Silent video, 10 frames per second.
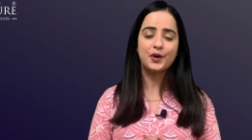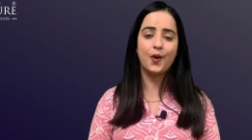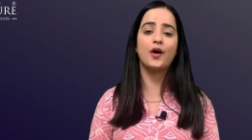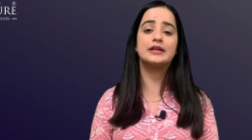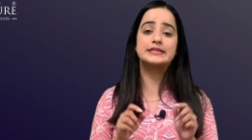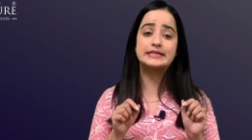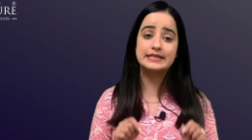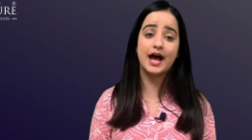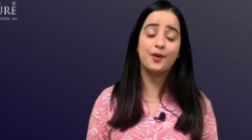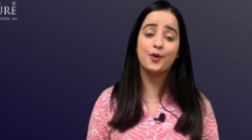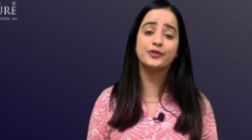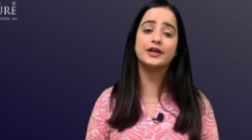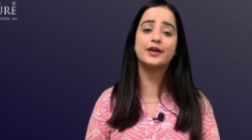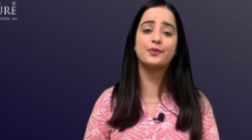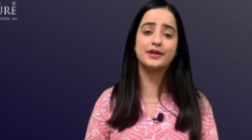call us now on the
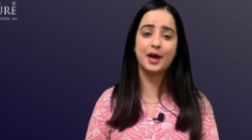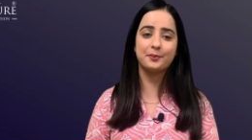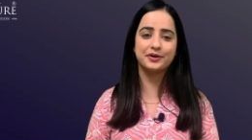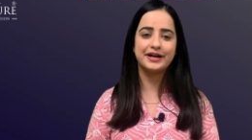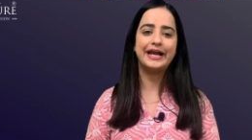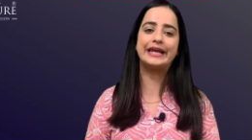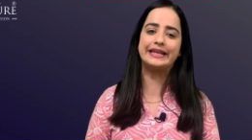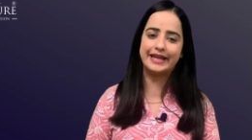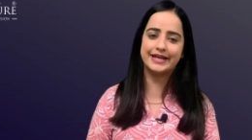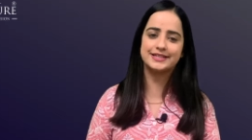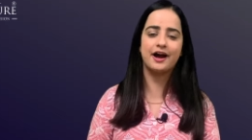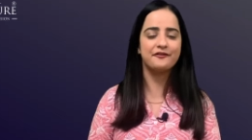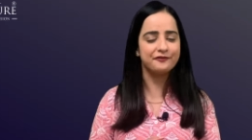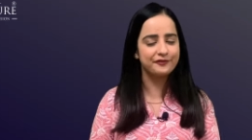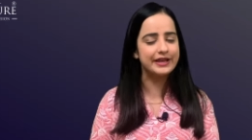given number and get our
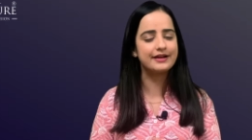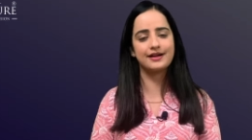free